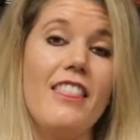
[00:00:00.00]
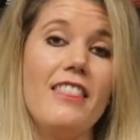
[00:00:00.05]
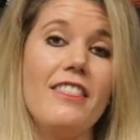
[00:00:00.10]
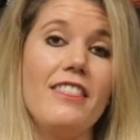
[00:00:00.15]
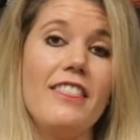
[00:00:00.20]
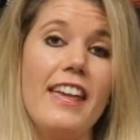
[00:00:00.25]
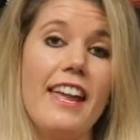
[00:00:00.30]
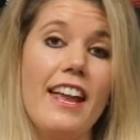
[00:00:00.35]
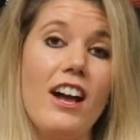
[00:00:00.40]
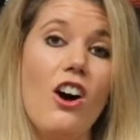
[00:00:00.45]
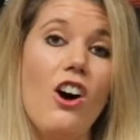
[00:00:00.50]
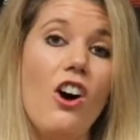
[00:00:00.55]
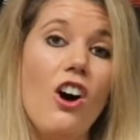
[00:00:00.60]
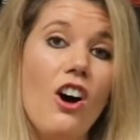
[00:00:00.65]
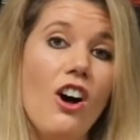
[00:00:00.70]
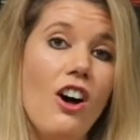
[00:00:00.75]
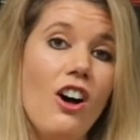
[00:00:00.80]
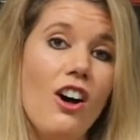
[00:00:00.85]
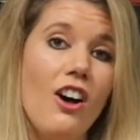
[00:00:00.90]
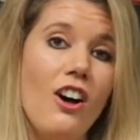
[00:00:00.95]
They
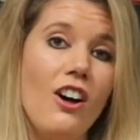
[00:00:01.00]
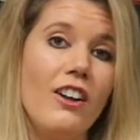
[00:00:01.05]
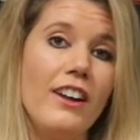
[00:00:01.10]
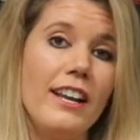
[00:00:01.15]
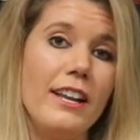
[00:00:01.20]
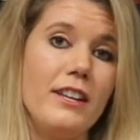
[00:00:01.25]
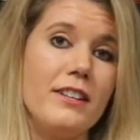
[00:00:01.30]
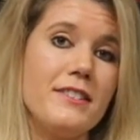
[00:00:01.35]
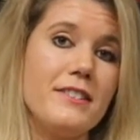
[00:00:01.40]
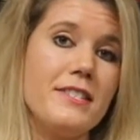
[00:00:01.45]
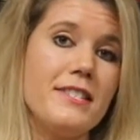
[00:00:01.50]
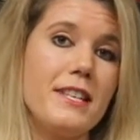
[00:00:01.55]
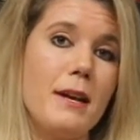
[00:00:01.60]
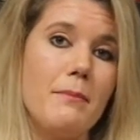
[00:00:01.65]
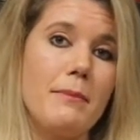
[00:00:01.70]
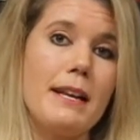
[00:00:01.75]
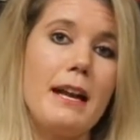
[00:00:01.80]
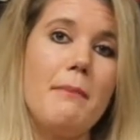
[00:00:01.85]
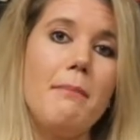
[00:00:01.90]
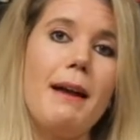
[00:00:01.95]
all, in some
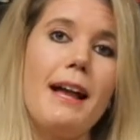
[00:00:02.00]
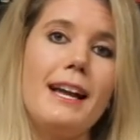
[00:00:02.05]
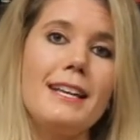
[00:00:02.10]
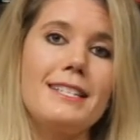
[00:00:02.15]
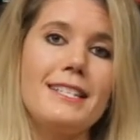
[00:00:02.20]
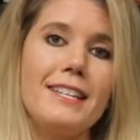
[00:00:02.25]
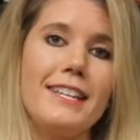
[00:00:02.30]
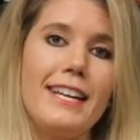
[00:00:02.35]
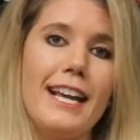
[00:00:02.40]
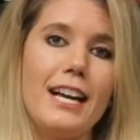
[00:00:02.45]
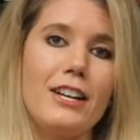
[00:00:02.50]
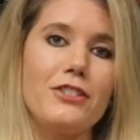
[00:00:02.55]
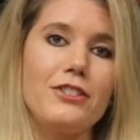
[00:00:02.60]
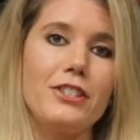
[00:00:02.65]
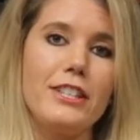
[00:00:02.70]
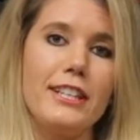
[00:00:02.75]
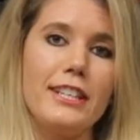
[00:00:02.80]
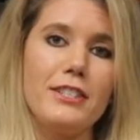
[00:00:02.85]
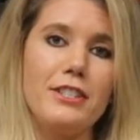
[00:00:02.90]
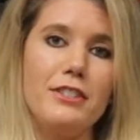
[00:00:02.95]
capacity,
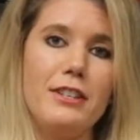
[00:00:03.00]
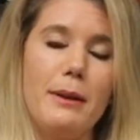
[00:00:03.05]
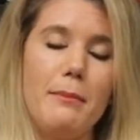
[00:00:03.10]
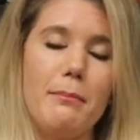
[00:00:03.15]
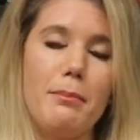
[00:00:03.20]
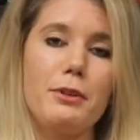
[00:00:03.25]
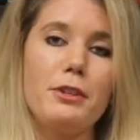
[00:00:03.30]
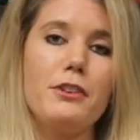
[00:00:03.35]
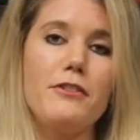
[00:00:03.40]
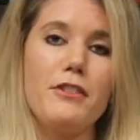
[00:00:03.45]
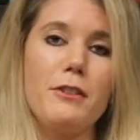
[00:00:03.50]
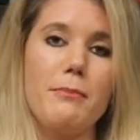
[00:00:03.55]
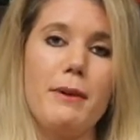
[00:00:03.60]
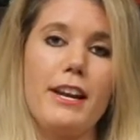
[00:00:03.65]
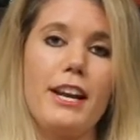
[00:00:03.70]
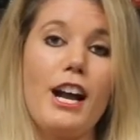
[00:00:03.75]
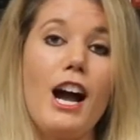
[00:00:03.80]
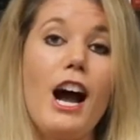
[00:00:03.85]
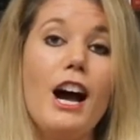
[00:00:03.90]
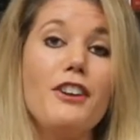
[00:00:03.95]
actually improve the
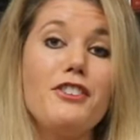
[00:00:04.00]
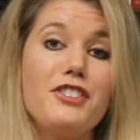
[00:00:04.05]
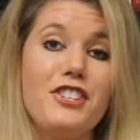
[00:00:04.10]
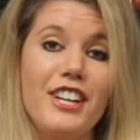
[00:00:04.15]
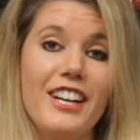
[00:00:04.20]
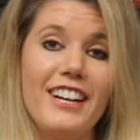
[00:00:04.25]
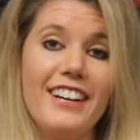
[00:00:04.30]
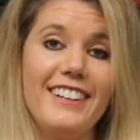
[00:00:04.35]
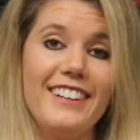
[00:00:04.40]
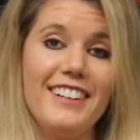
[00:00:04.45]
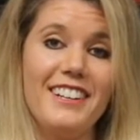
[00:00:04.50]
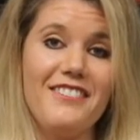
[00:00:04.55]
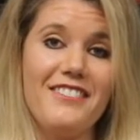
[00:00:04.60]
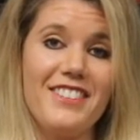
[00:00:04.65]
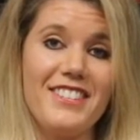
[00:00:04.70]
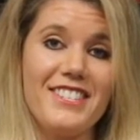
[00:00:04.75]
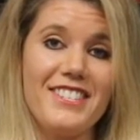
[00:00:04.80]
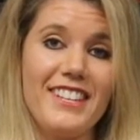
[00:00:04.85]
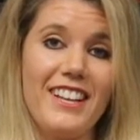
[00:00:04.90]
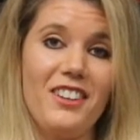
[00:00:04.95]
mitochondria of
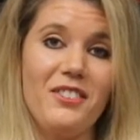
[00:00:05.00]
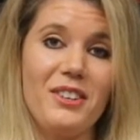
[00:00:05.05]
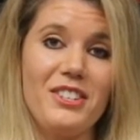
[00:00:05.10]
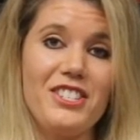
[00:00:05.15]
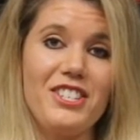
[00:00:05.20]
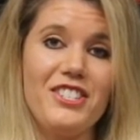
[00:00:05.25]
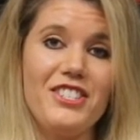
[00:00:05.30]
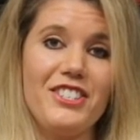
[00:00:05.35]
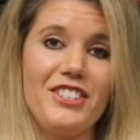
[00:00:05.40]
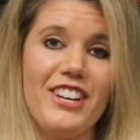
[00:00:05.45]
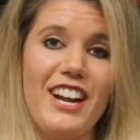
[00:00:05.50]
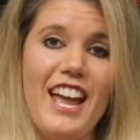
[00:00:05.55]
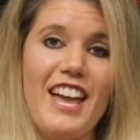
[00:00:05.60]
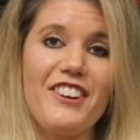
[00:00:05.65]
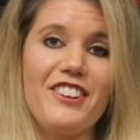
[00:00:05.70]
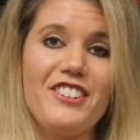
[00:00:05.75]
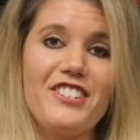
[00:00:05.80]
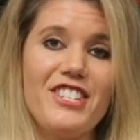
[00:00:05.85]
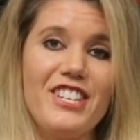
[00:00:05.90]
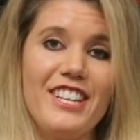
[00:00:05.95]
the cell, which is your
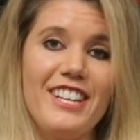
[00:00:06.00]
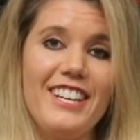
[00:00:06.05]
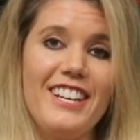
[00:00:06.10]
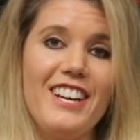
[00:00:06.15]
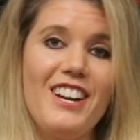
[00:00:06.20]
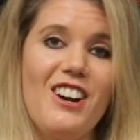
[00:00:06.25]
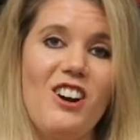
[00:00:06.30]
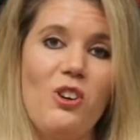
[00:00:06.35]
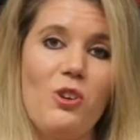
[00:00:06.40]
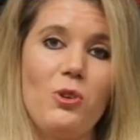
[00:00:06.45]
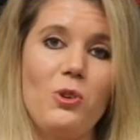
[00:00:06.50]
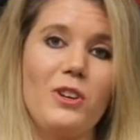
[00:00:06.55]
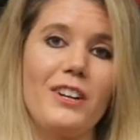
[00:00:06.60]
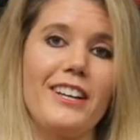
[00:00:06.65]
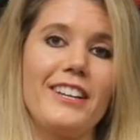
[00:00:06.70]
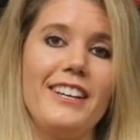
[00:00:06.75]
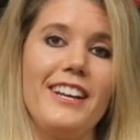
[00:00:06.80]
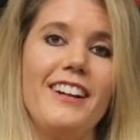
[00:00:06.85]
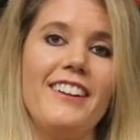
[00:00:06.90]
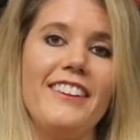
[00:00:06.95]
energy
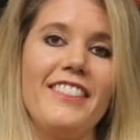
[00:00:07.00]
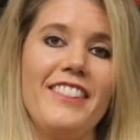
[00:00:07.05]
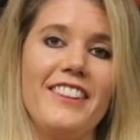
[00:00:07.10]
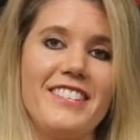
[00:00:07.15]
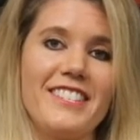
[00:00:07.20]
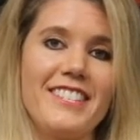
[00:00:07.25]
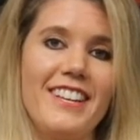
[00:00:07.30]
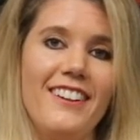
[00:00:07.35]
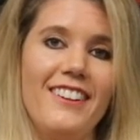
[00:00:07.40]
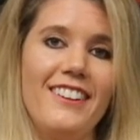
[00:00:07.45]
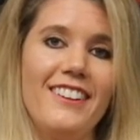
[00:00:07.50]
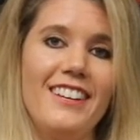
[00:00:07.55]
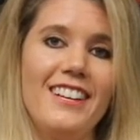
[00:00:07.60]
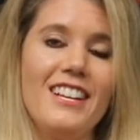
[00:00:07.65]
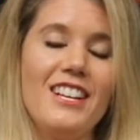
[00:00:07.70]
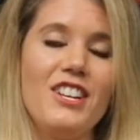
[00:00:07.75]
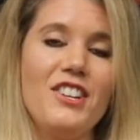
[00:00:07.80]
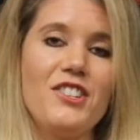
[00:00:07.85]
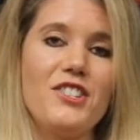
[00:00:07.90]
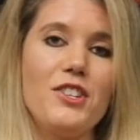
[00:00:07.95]
organelle in the cell.
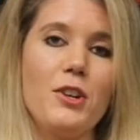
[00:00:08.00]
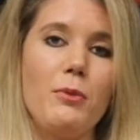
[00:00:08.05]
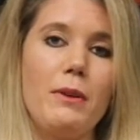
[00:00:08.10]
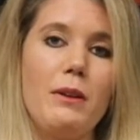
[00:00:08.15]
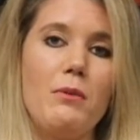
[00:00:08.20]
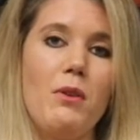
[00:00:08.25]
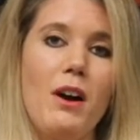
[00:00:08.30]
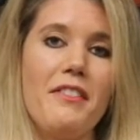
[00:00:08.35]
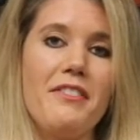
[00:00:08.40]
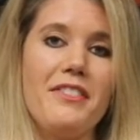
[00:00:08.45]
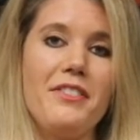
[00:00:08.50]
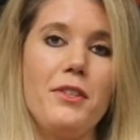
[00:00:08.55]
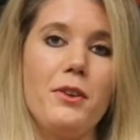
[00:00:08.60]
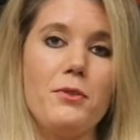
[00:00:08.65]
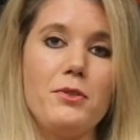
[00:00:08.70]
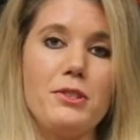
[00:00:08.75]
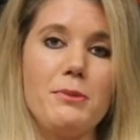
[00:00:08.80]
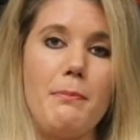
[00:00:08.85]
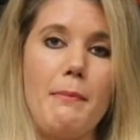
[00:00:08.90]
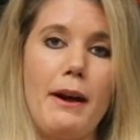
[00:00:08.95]
So we want
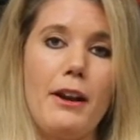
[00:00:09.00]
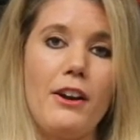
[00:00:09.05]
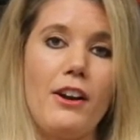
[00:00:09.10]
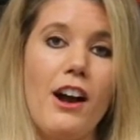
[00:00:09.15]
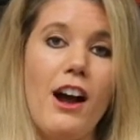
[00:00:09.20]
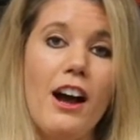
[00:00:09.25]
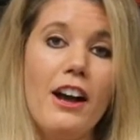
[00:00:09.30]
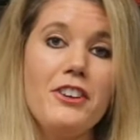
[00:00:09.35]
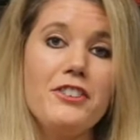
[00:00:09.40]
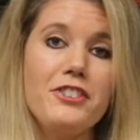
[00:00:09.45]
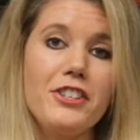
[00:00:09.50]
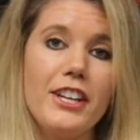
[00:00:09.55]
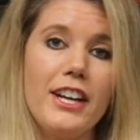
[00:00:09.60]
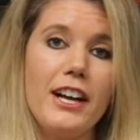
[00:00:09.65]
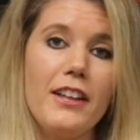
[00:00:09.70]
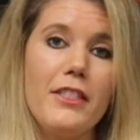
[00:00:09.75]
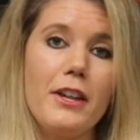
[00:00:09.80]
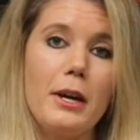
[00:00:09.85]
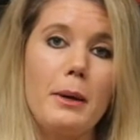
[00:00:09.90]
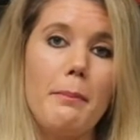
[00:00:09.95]
those
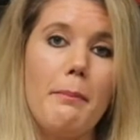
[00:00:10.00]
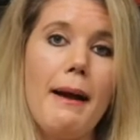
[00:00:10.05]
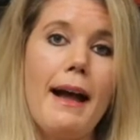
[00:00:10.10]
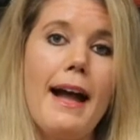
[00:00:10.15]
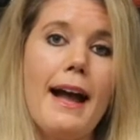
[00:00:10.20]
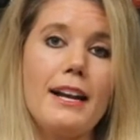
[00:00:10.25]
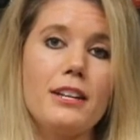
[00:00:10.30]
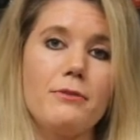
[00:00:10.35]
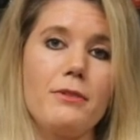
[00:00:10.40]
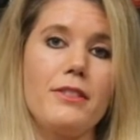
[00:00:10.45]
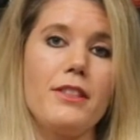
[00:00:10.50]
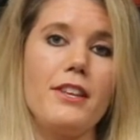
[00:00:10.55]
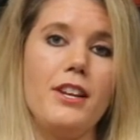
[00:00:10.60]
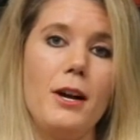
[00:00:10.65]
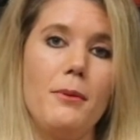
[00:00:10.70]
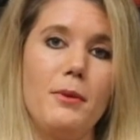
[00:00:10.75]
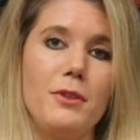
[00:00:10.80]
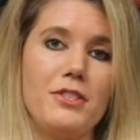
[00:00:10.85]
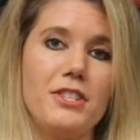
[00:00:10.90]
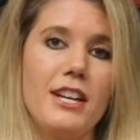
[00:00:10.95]
mitochondria that are packed within
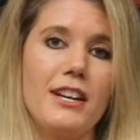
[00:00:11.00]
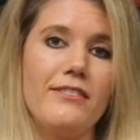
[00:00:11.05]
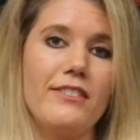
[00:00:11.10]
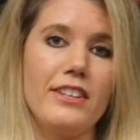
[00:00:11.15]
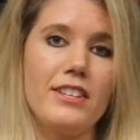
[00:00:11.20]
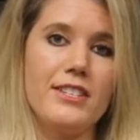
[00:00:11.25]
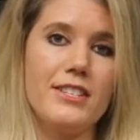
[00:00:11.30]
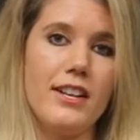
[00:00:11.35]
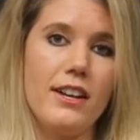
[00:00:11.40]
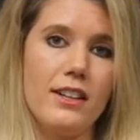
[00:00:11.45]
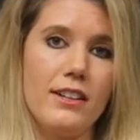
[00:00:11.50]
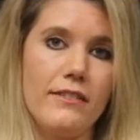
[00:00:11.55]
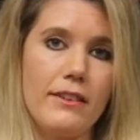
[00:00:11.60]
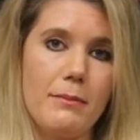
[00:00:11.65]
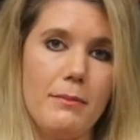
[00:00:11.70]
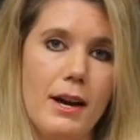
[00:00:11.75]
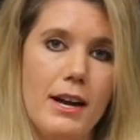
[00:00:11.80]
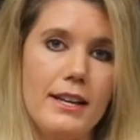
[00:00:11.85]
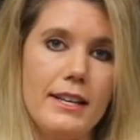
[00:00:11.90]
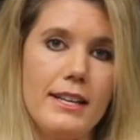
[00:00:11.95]
almost every cell of our
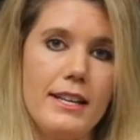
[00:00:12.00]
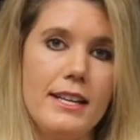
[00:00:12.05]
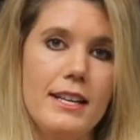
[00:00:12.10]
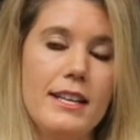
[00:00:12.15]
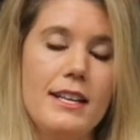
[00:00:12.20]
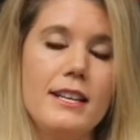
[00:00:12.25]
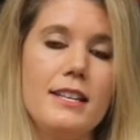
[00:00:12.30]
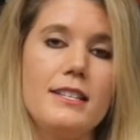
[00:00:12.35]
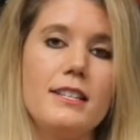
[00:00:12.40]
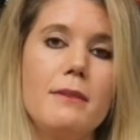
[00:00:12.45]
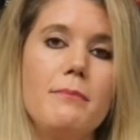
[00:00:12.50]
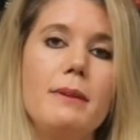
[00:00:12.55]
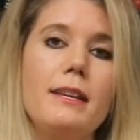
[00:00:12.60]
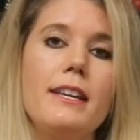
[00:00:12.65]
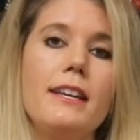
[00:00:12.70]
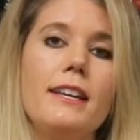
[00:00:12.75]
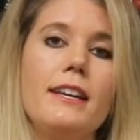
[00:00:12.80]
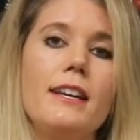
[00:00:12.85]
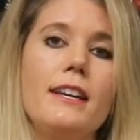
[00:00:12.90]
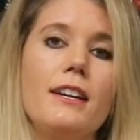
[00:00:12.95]
body to
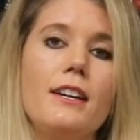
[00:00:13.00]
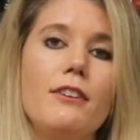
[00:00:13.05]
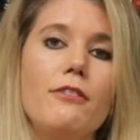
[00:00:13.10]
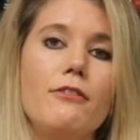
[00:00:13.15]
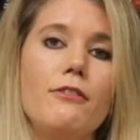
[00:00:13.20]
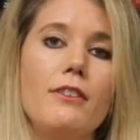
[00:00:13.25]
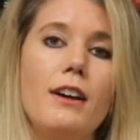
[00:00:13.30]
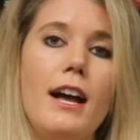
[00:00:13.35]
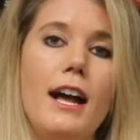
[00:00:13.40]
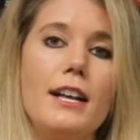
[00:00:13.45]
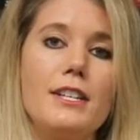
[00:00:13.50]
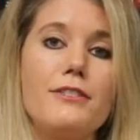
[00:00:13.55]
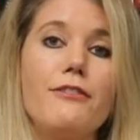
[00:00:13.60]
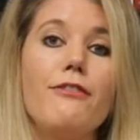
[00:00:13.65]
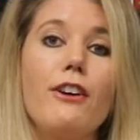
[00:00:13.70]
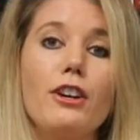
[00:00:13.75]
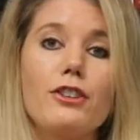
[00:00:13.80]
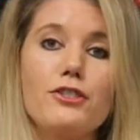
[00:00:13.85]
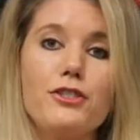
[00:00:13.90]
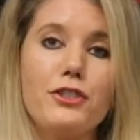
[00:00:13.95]
be as
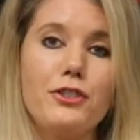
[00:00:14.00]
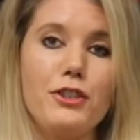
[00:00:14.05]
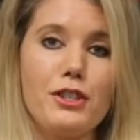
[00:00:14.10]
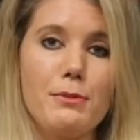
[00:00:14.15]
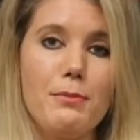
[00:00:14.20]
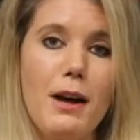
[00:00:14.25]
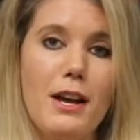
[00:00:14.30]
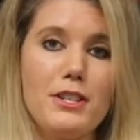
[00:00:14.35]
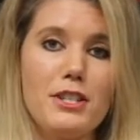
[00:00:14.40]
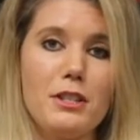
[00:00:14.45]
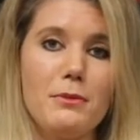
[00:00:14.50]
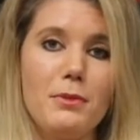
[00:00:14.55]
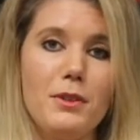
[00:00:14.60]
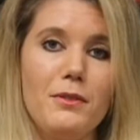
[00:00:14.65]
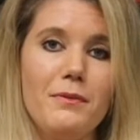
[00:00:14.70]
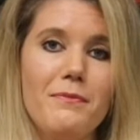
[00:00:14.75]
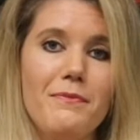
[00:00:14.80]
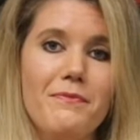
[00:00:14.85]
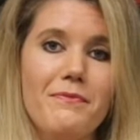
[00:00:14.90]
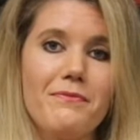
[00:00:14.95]
functional as
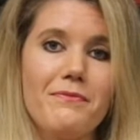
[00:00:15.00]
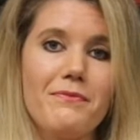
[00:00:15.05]
possible.